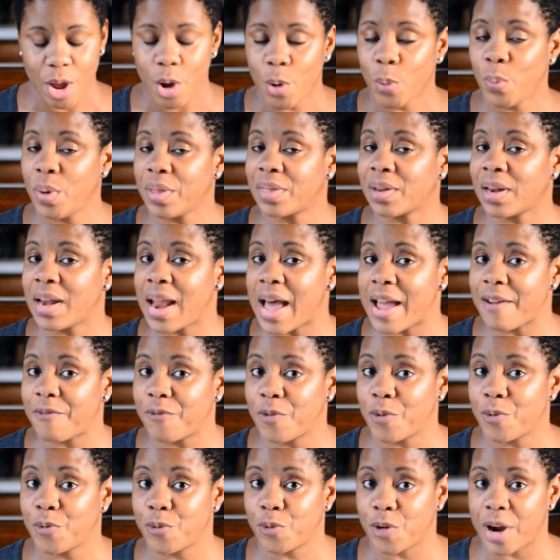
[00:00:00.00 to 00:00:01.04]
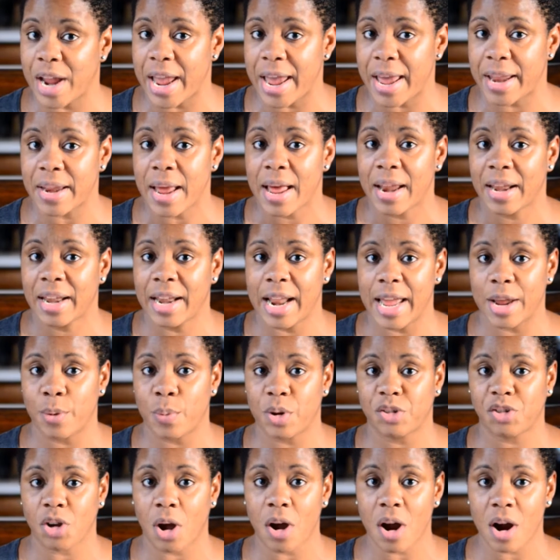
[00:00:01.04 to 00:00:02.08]
with Life of Fred
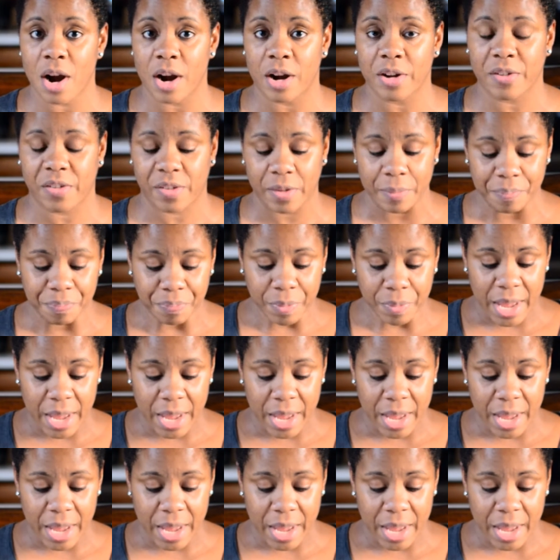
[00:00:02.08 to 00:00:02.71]
language arts.